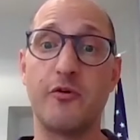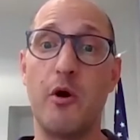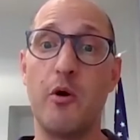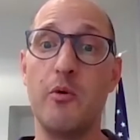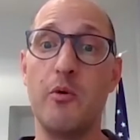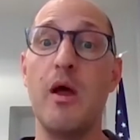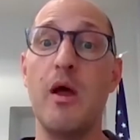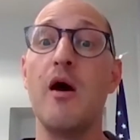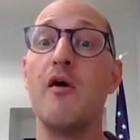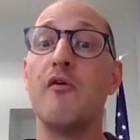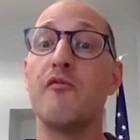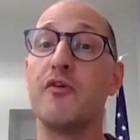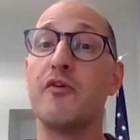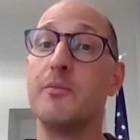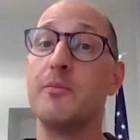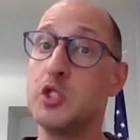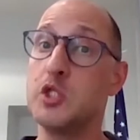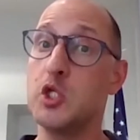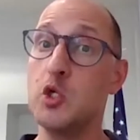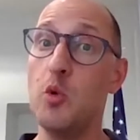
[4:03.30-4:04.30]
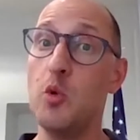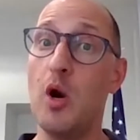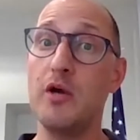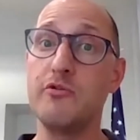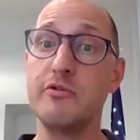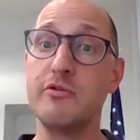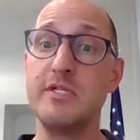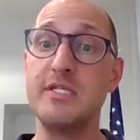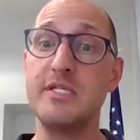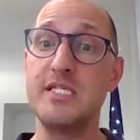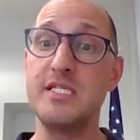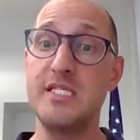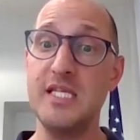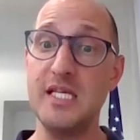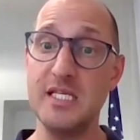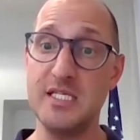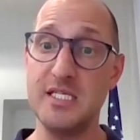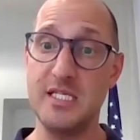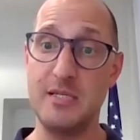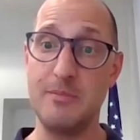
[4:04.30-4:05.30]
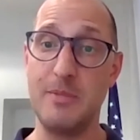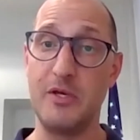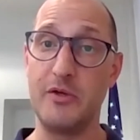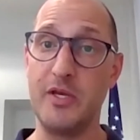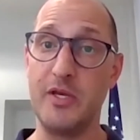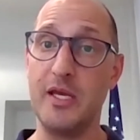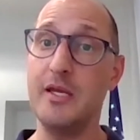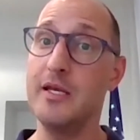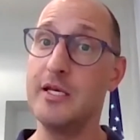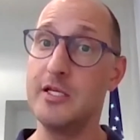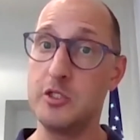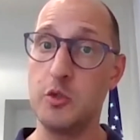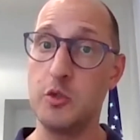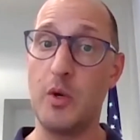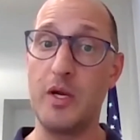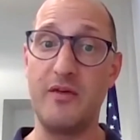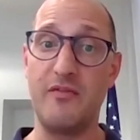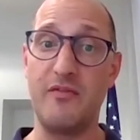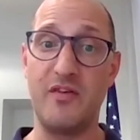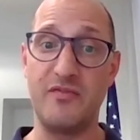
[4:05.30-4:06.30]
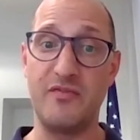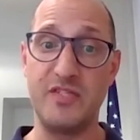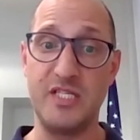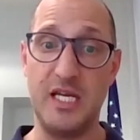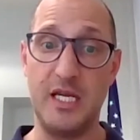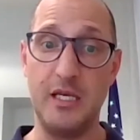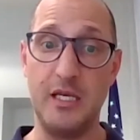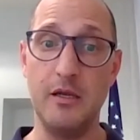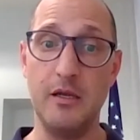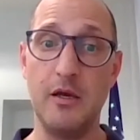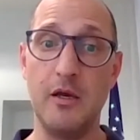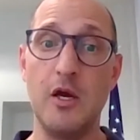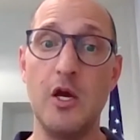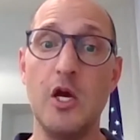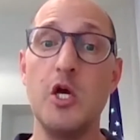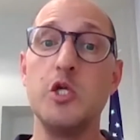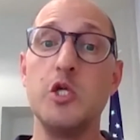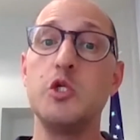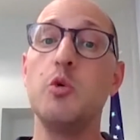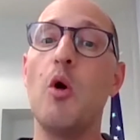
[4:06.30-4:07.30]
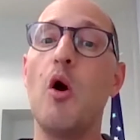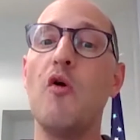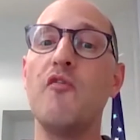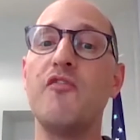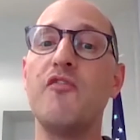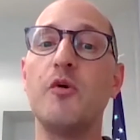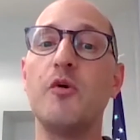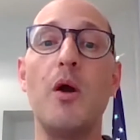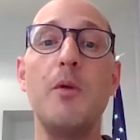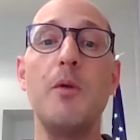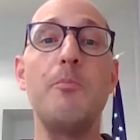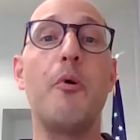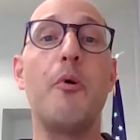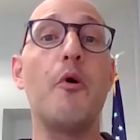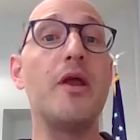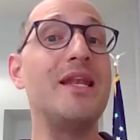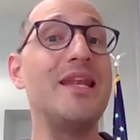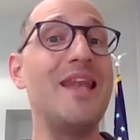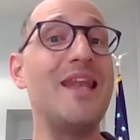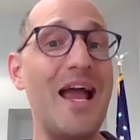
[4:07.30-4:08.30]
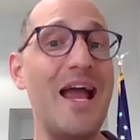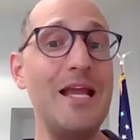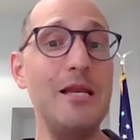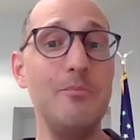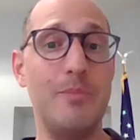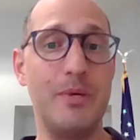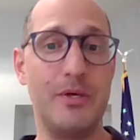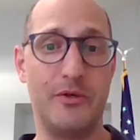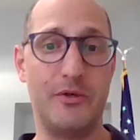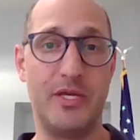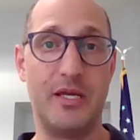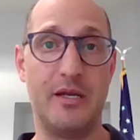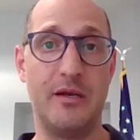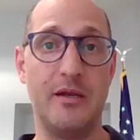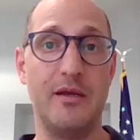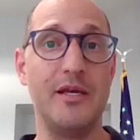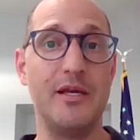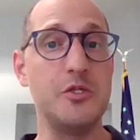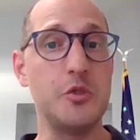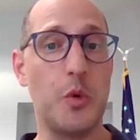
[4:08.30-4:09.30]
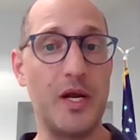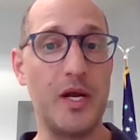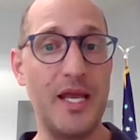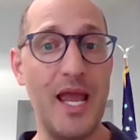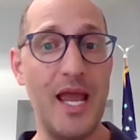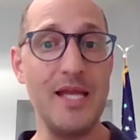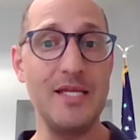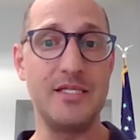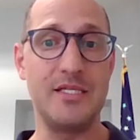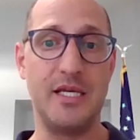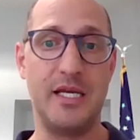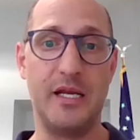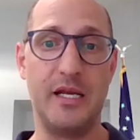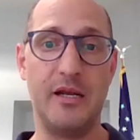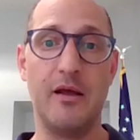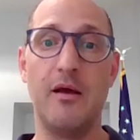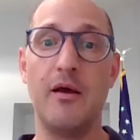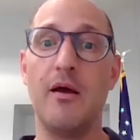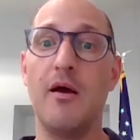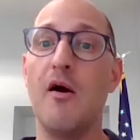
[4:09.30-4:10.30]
grown from $260 million in 2015 to over $1.9 billion in 2018,